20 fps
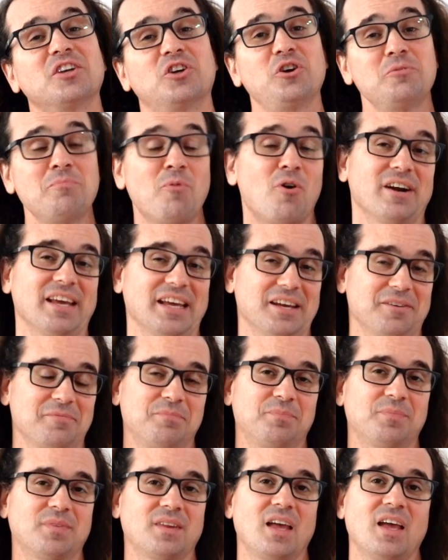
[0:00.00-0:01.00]
Good morning.
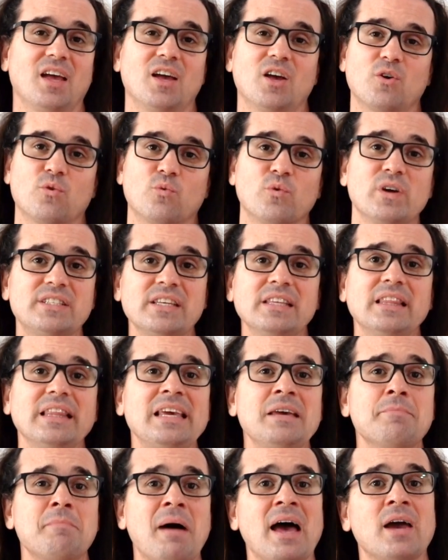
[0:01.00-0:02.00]

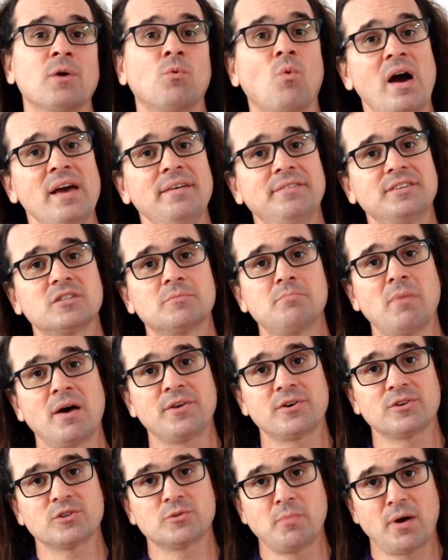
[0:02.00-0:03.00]
Recently, my wife's
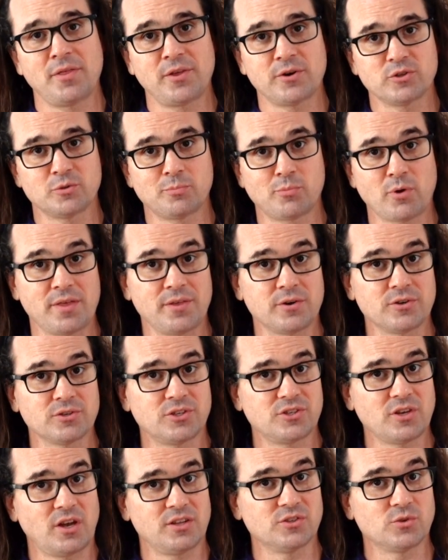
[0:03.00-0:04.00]
mother's mother's
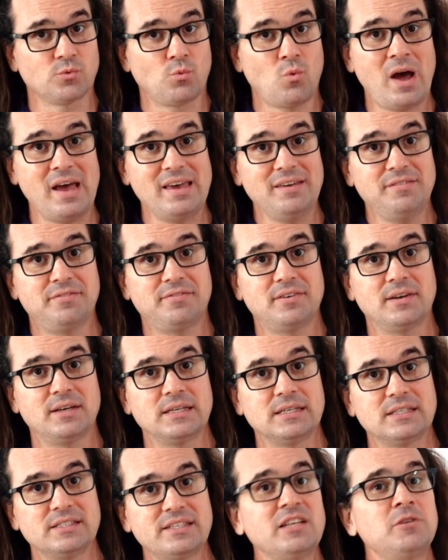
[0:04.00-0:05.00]
brother's son's wife
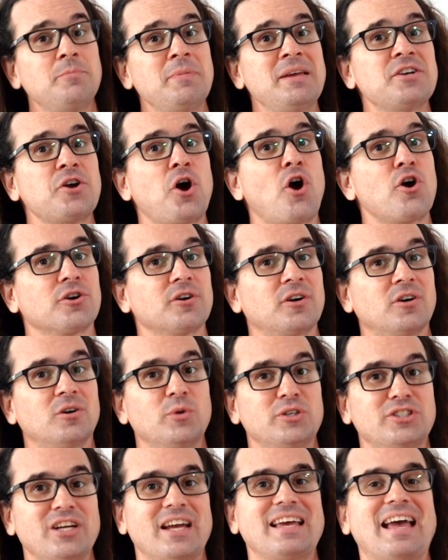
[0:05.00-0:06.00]
sent me an
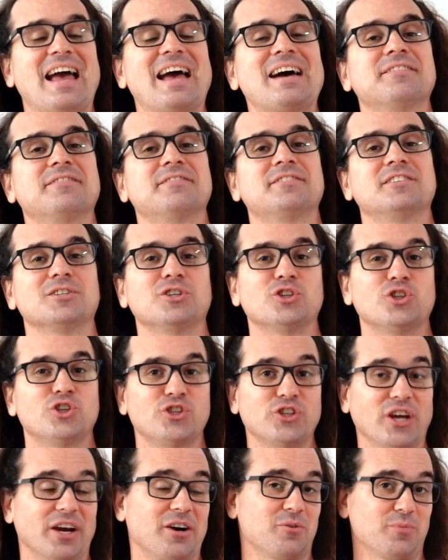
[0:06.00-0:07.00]
article which I have to
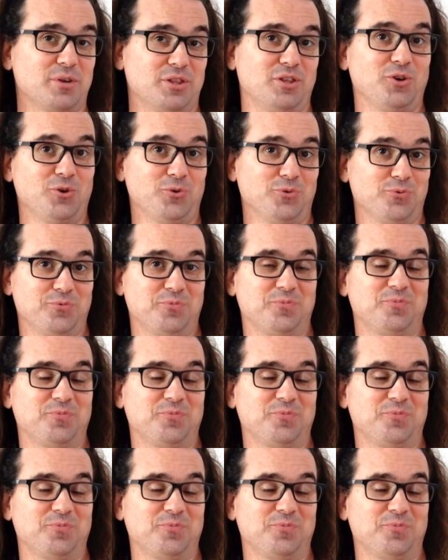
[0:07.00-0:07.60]
share with you.